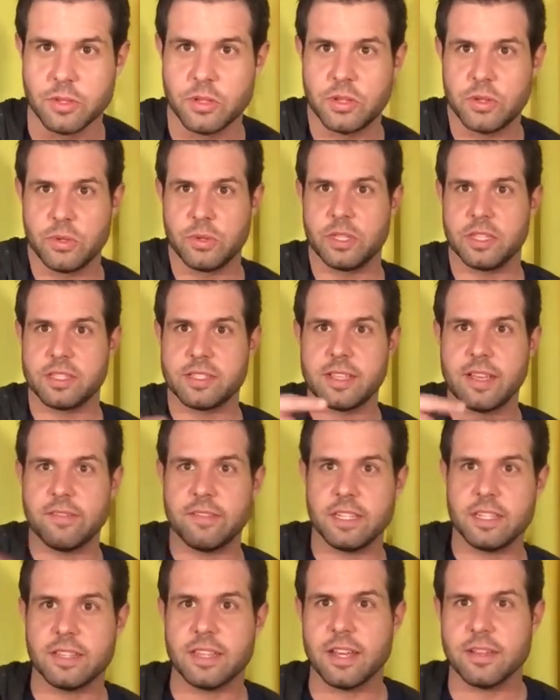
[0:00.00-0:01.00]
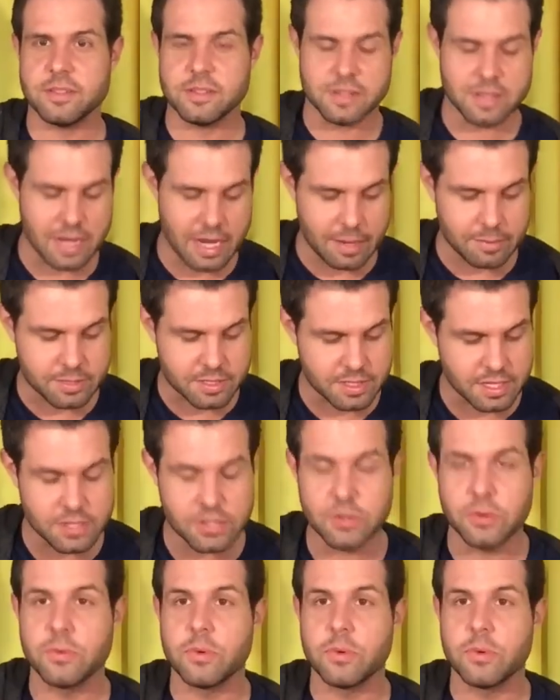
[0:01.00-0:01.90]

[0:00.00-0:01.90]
do this 70,000 times because I do